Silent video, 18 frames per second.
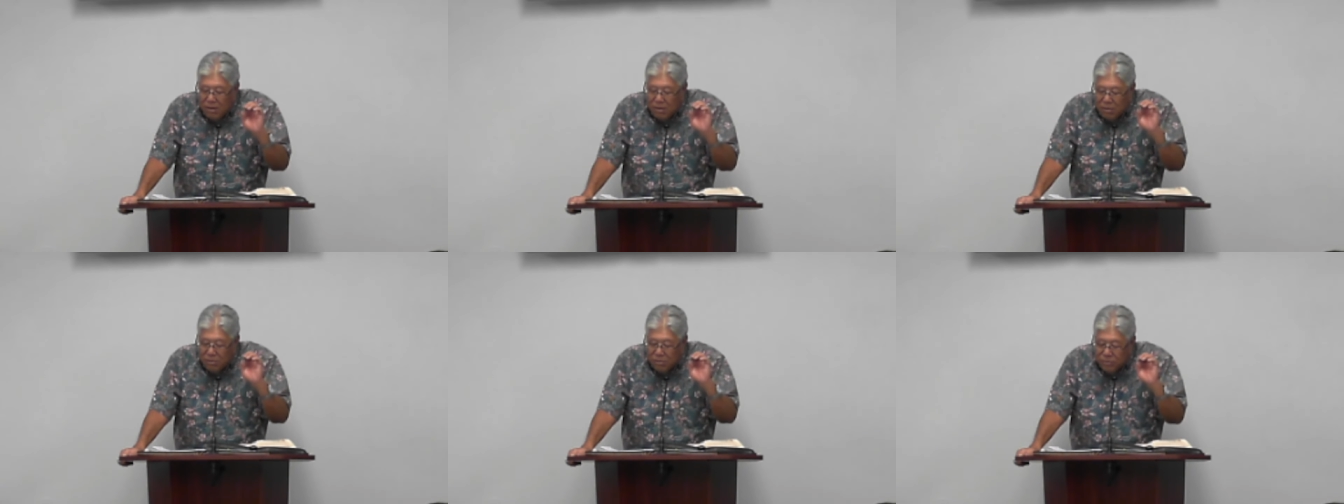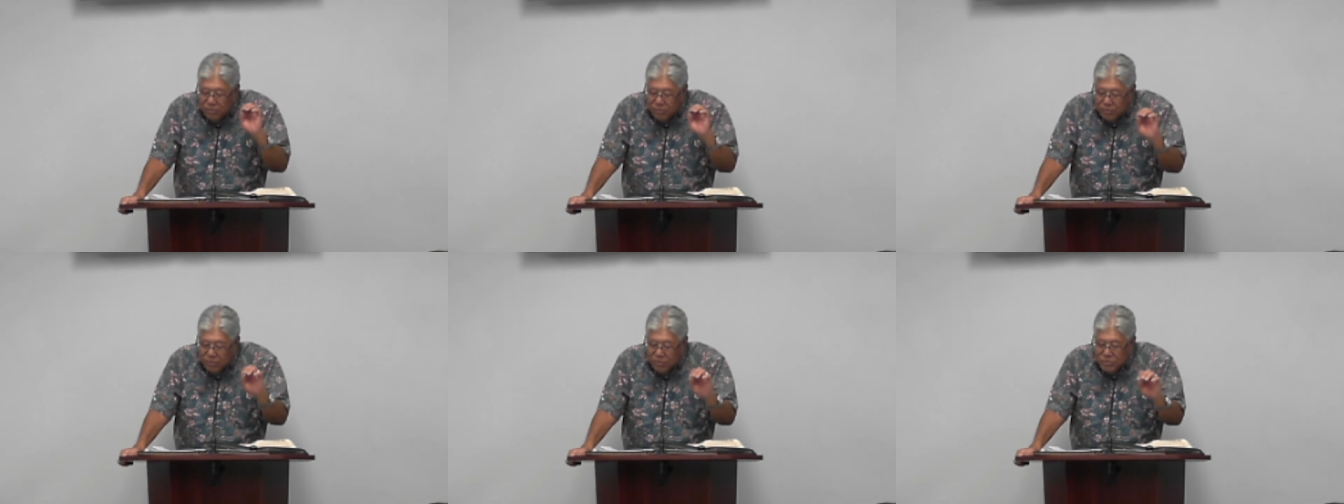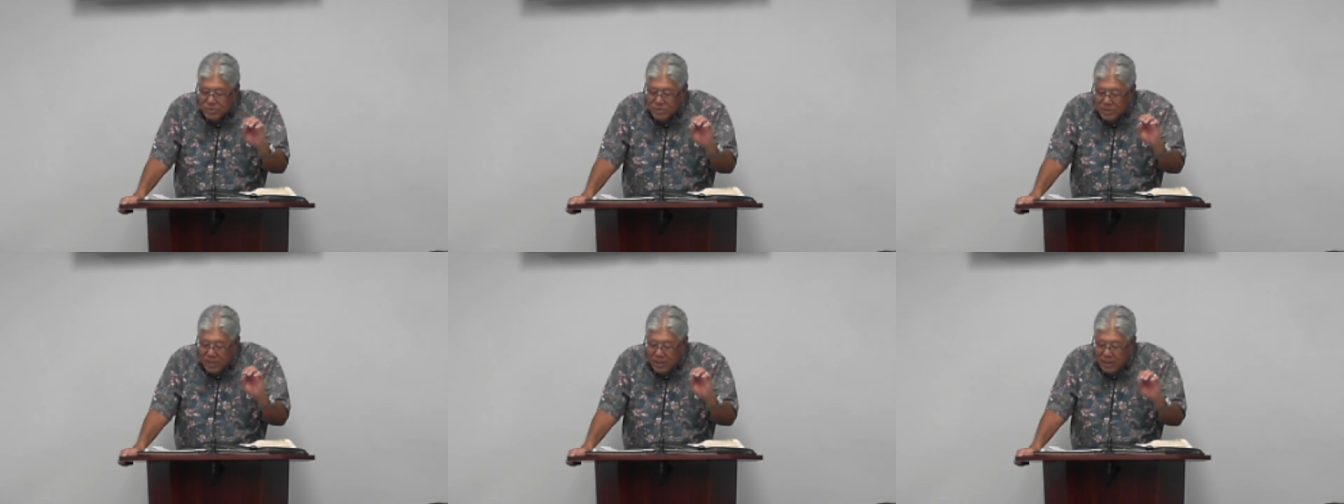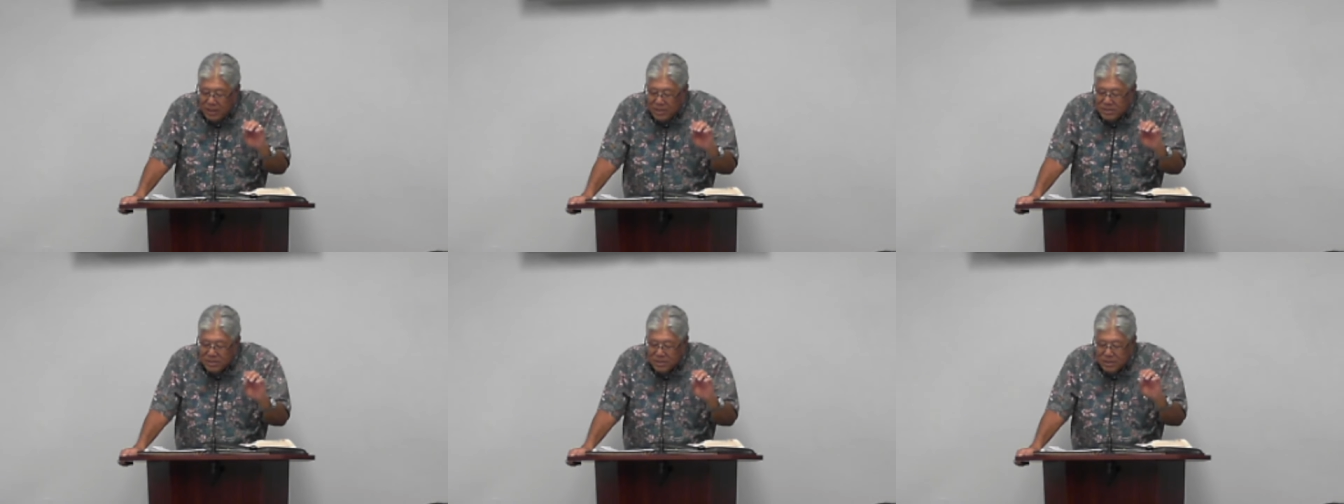or those
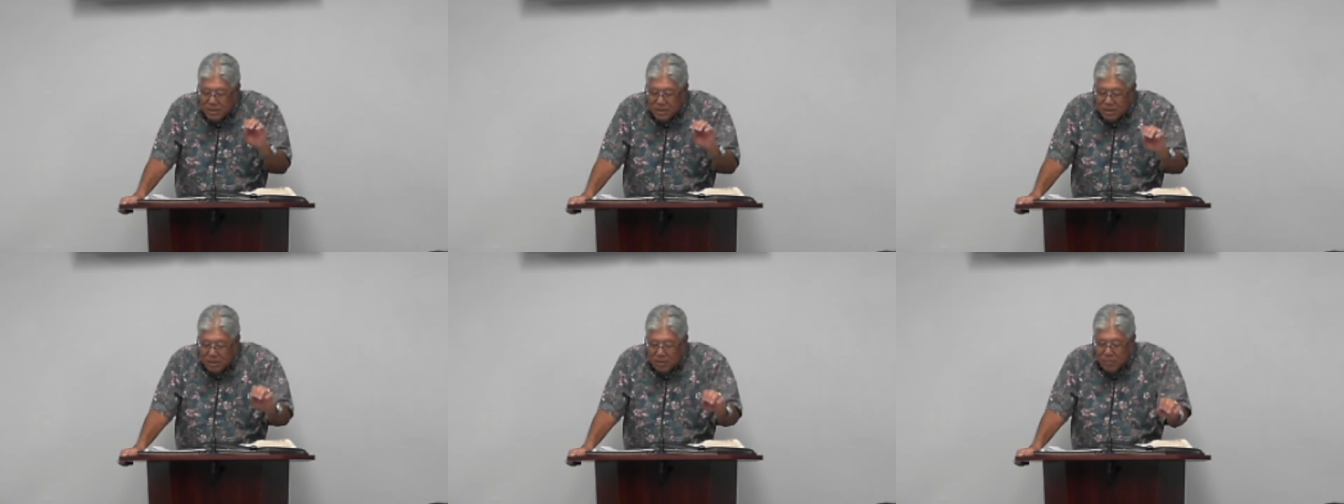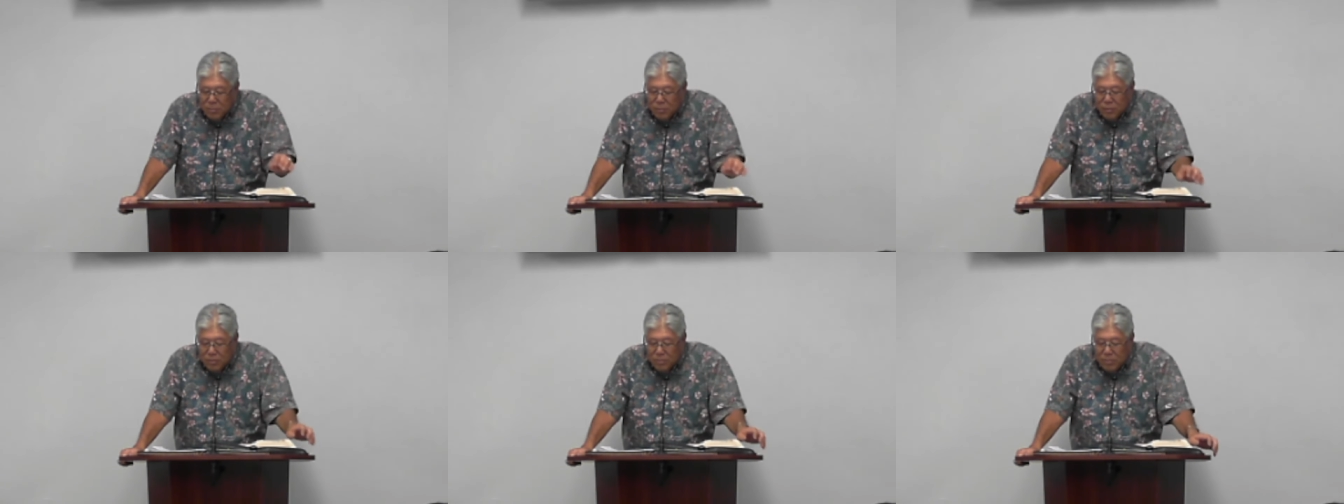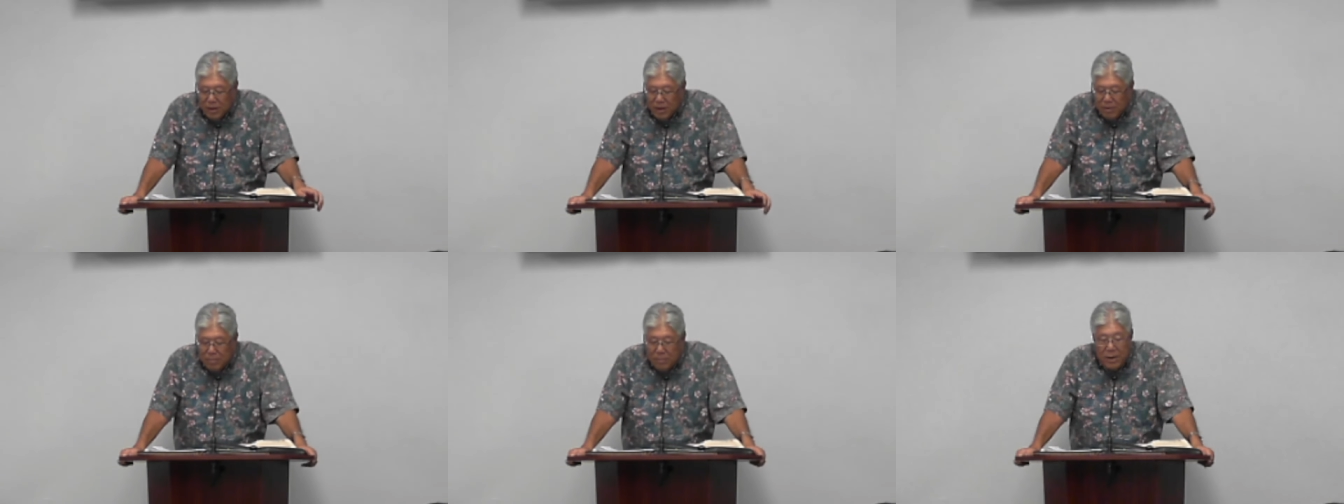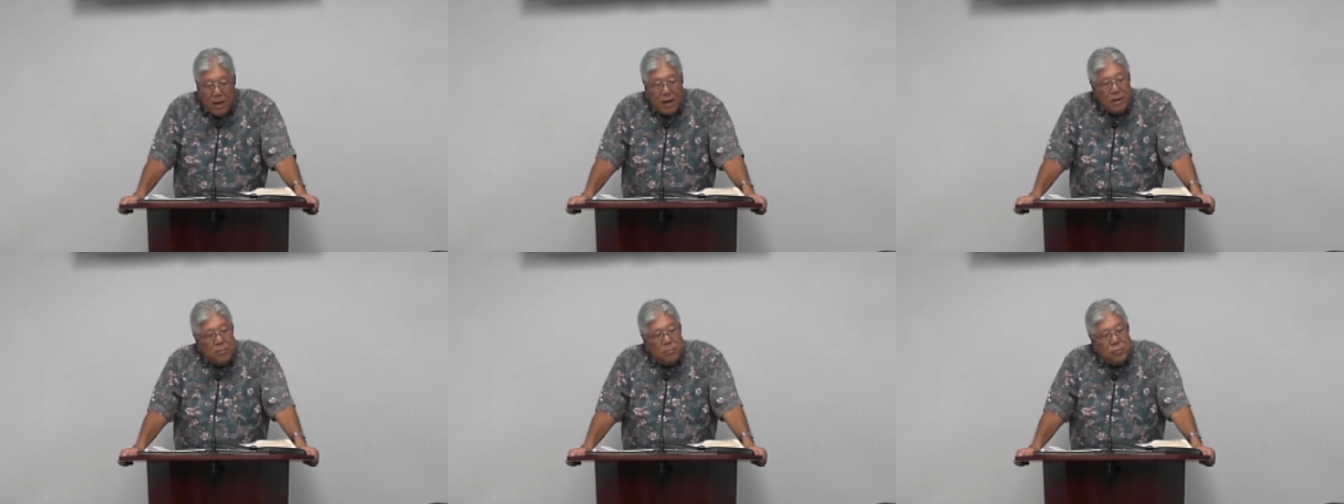knees encumbered by
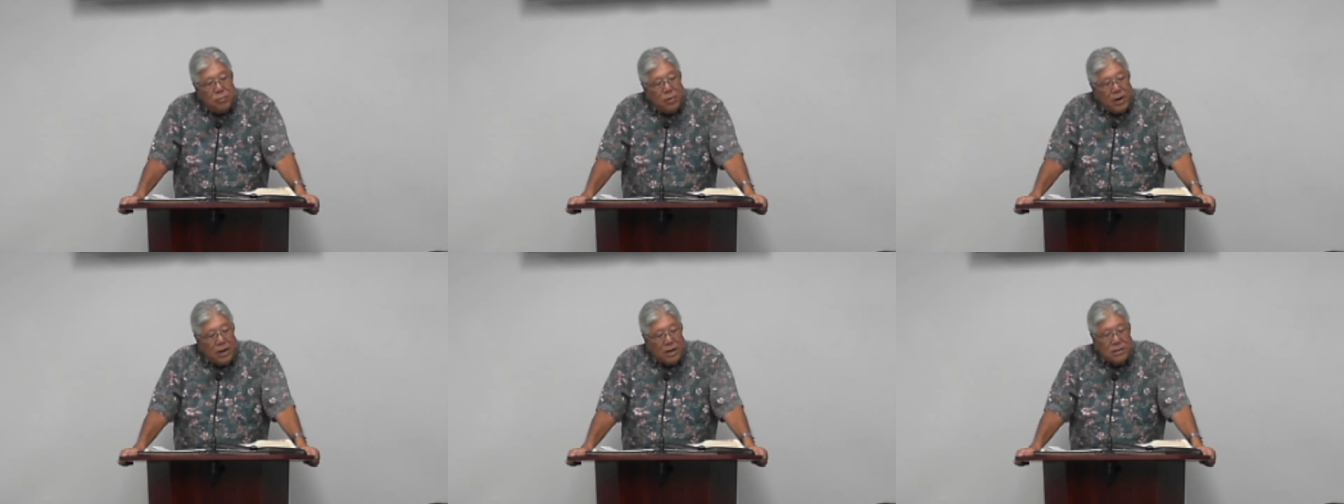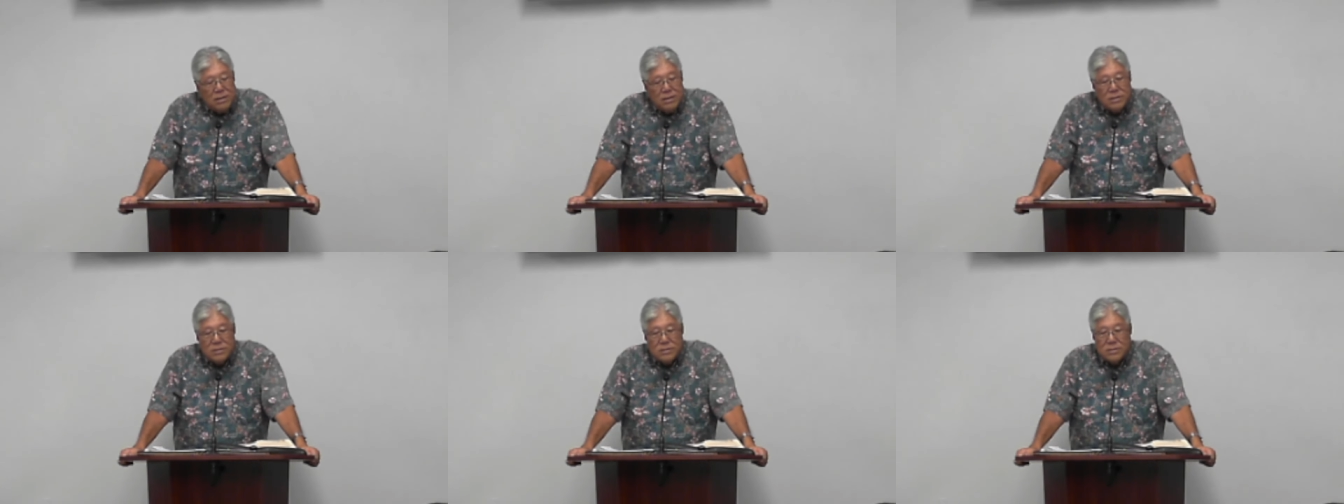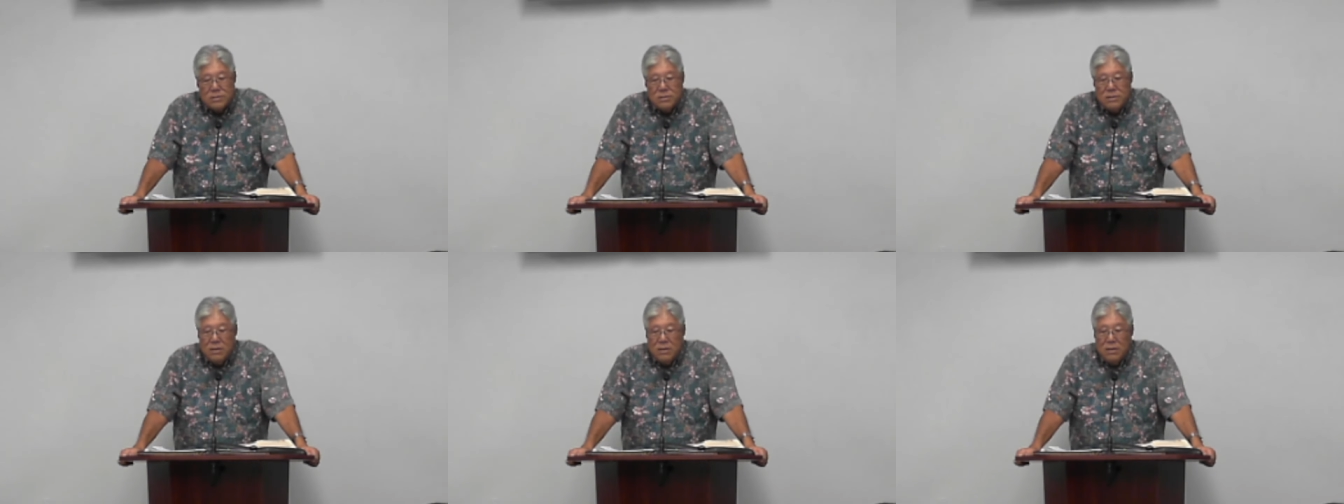bad practice.